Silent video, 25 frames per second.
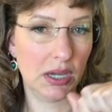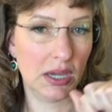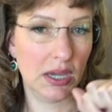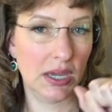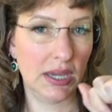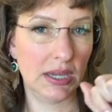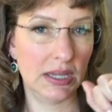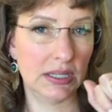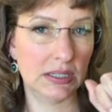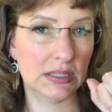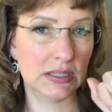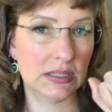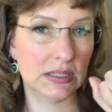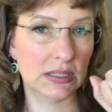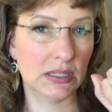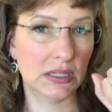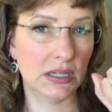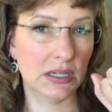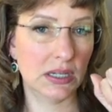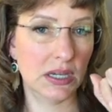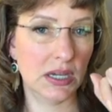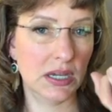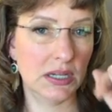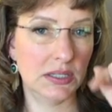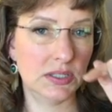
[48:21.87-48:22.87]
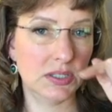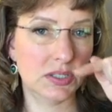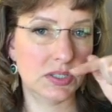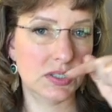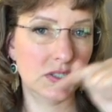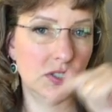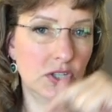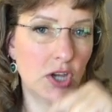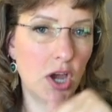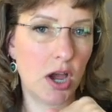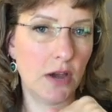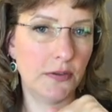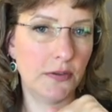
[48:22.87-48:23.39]
It's a
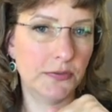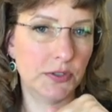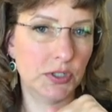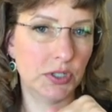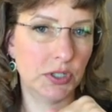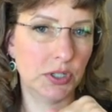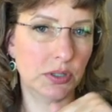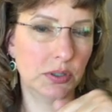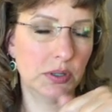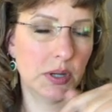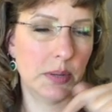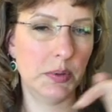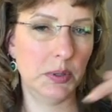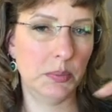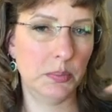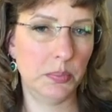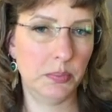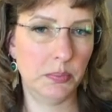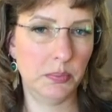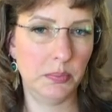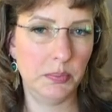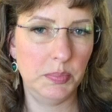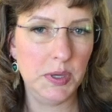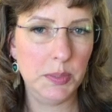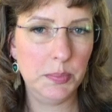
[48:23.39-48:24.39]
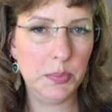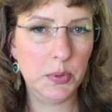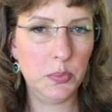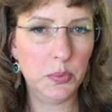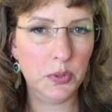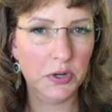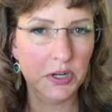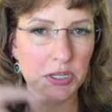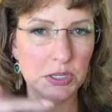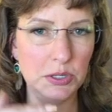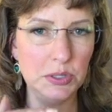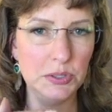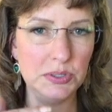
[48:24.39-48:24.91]
softer, I mean, people were
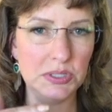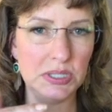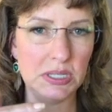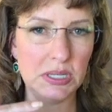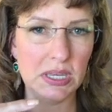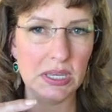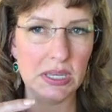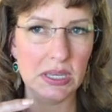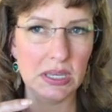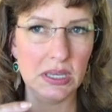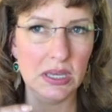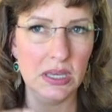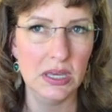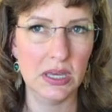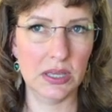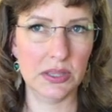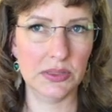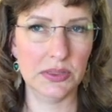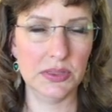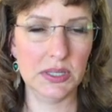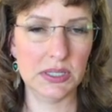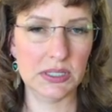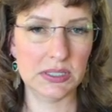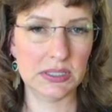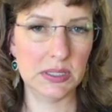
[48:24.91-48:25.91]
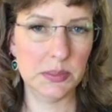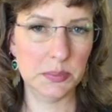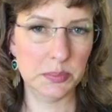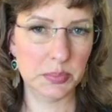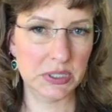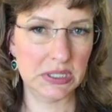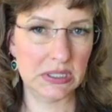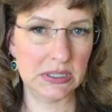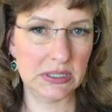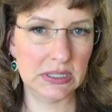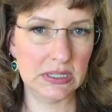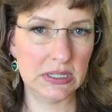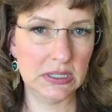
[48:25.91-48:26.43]
using the Simply
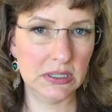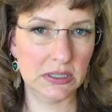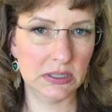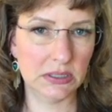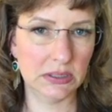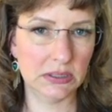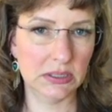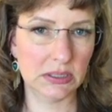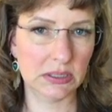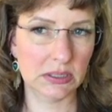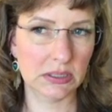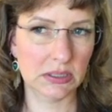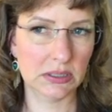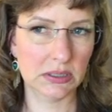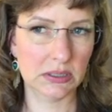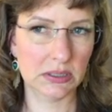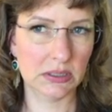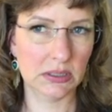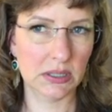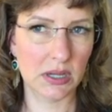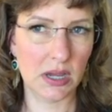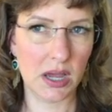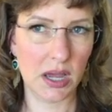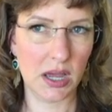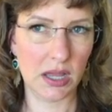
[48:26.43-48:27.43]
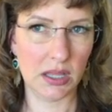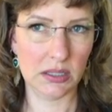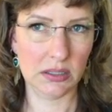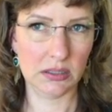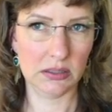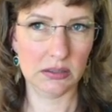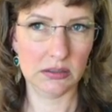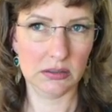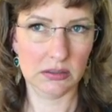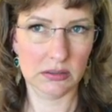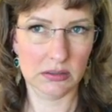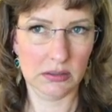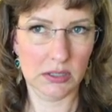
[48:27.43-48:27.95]
Sealed
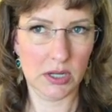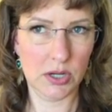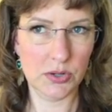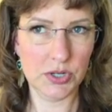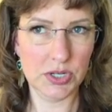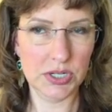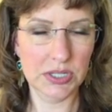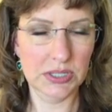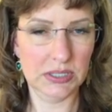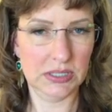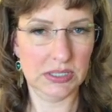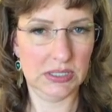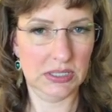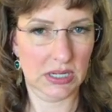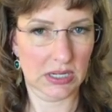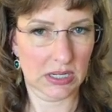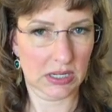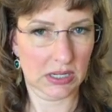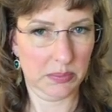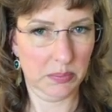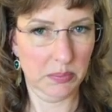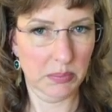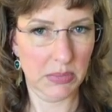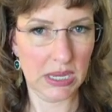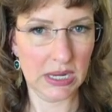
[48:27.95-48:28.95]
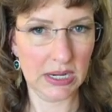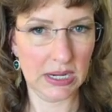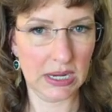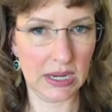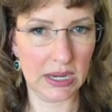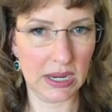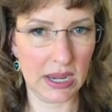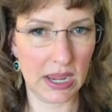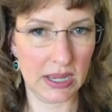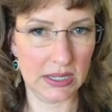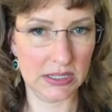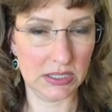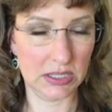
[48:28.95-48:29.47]
lotion stick
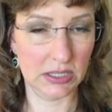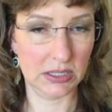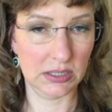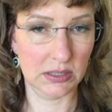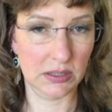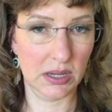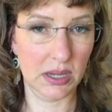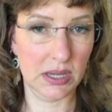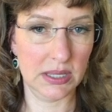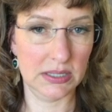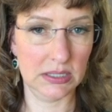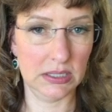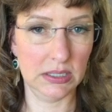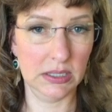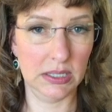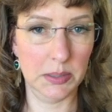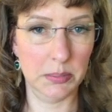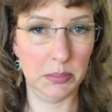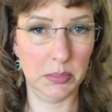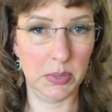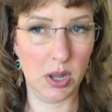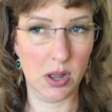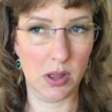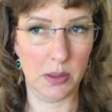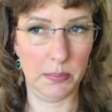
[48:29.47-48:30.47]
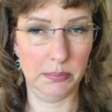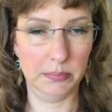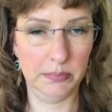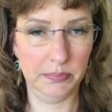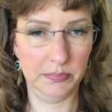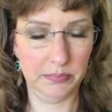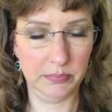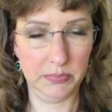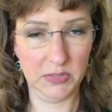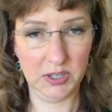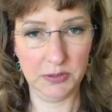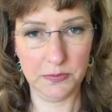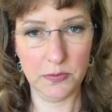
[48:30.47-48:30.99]
mini as a lip balm
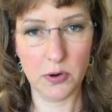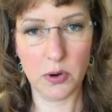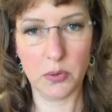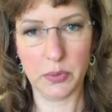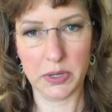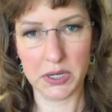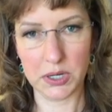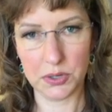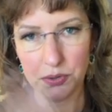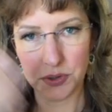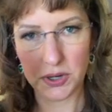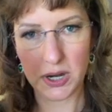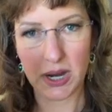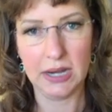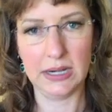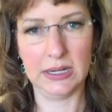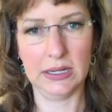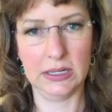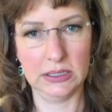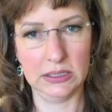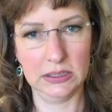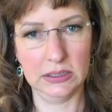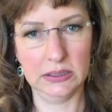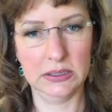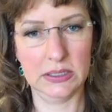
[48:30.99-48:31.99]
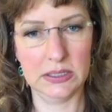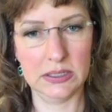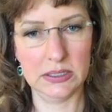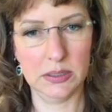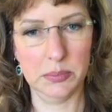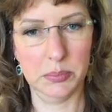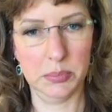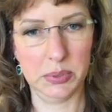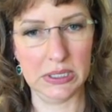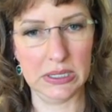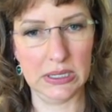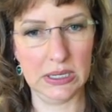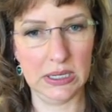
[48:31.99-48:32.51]
before we created the
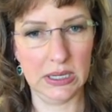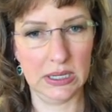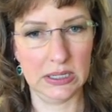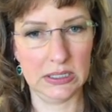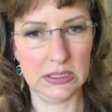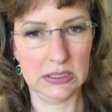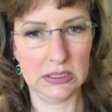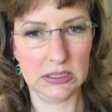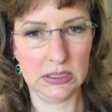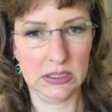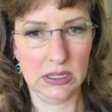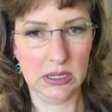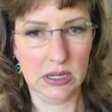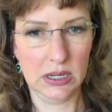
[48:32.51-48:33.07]
Simply Kissed.